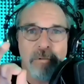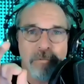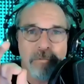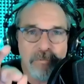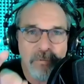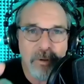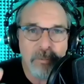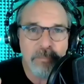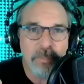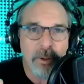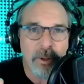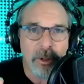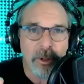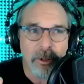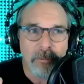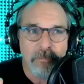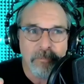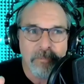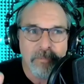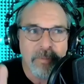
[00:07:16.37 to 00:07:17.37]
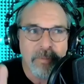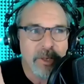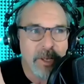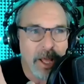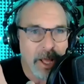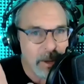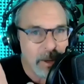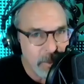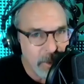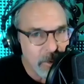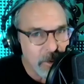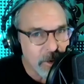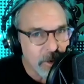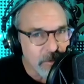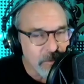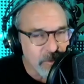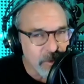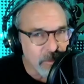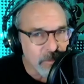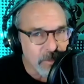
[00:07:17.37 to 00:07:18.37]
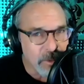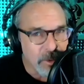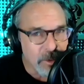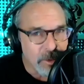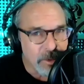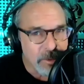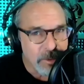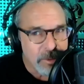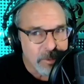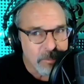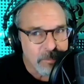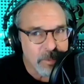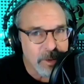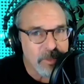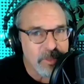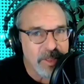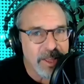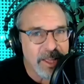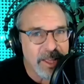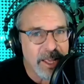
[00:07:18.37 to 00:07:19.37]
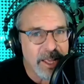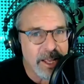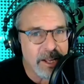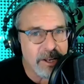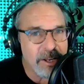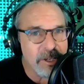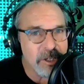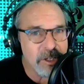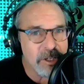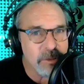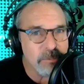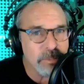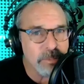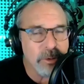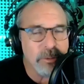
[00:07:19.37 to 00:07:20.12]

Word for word: Football not American football, hmm. but the English